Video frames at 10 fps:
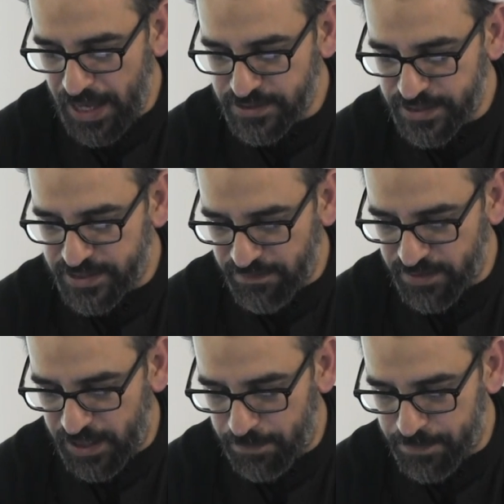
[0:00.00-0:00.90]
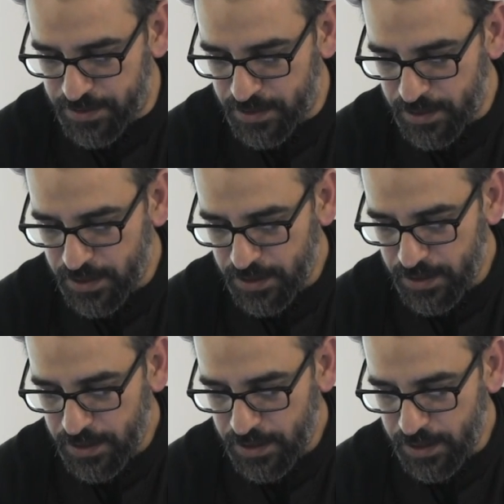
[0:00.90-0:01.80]
as it developed,
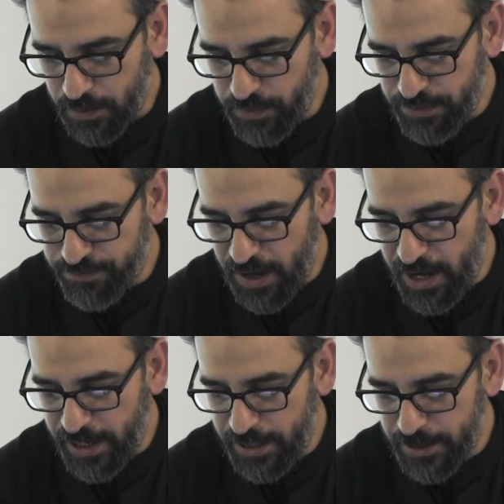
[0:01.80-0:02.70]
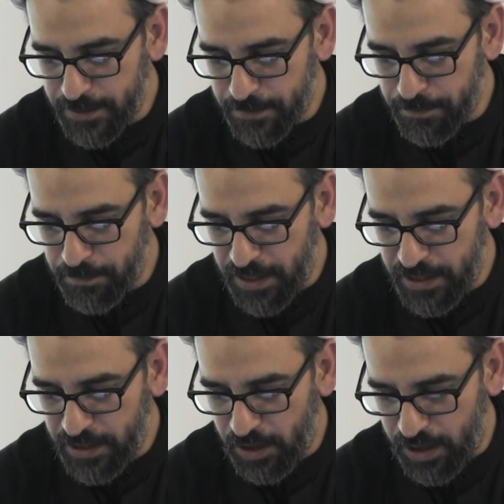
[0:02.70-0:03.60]
uh, we find
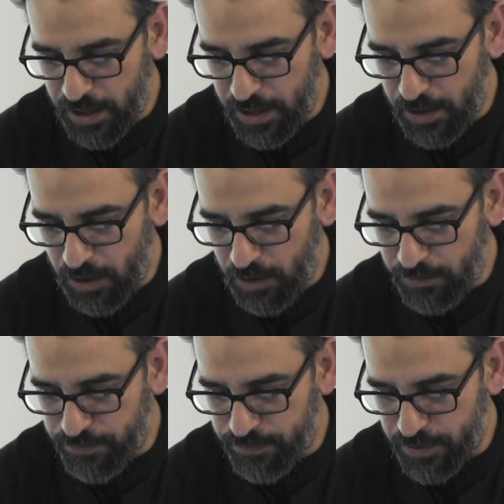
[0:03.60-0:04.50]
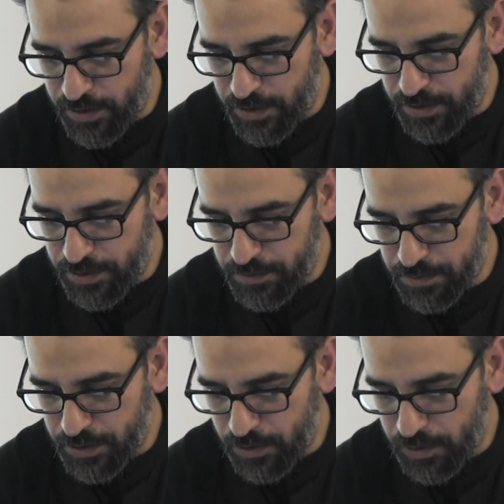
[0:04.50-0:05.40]
many uh, of uh,
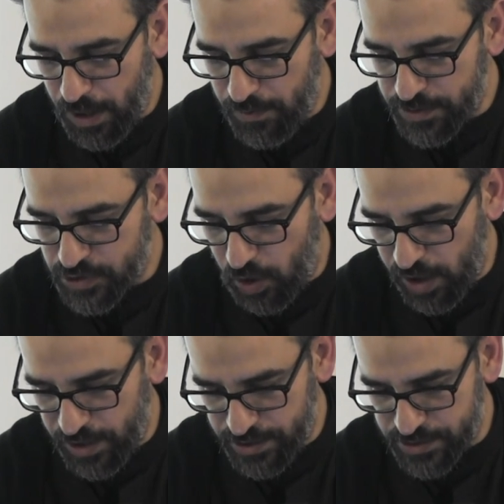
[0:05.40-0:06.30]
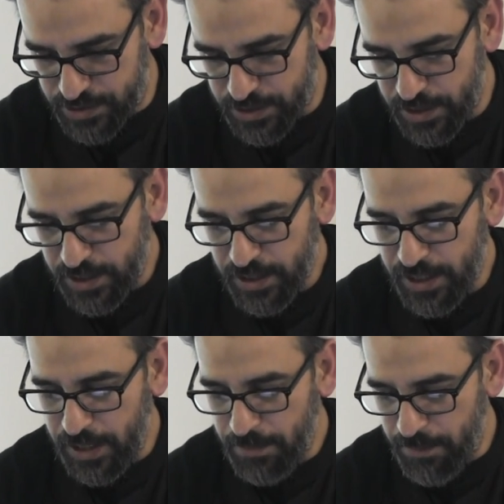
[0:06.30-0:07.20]
you know our scholars
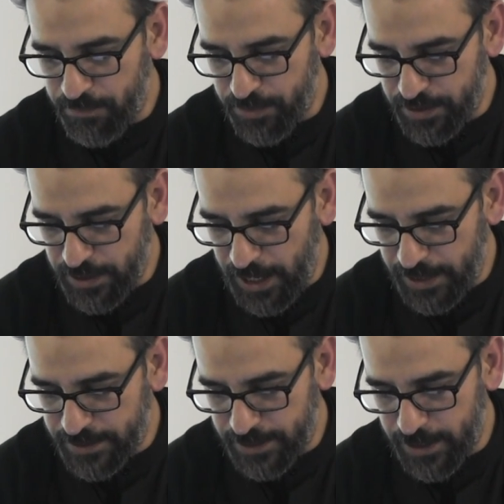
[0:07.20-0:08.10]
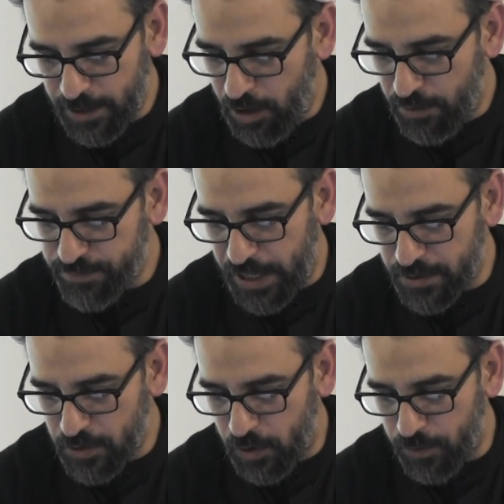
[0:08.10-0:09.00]
came up with the idea of
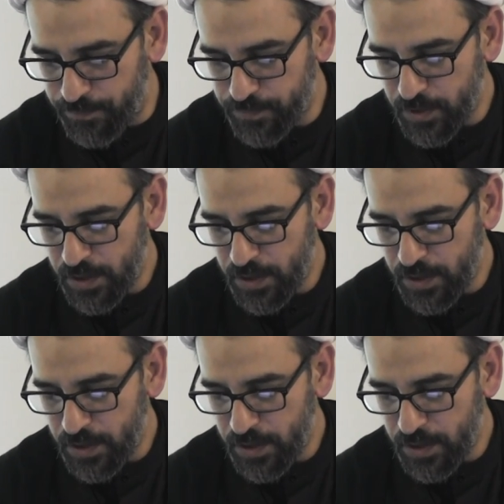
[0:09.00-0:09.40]
that no